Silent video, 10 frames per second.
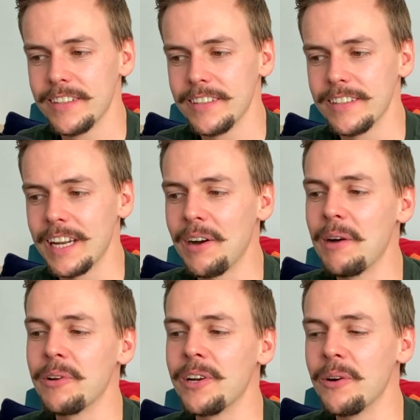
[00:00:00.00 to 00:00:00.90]
Now I
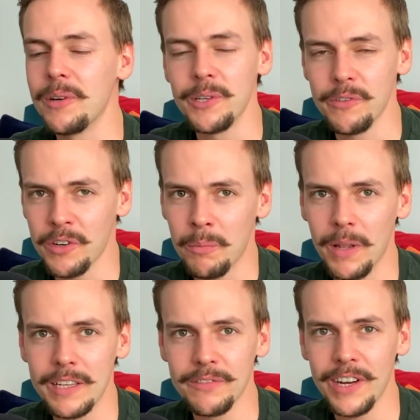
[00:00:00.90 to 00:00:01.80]
want to know what you've got
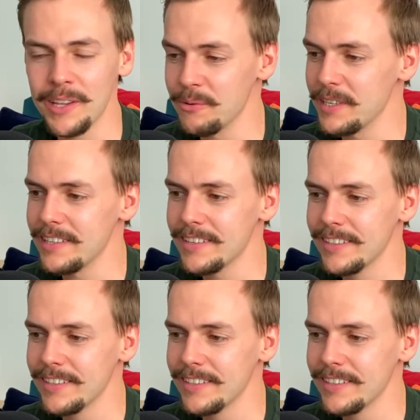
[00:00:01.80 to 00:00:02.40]
planned for Halloween.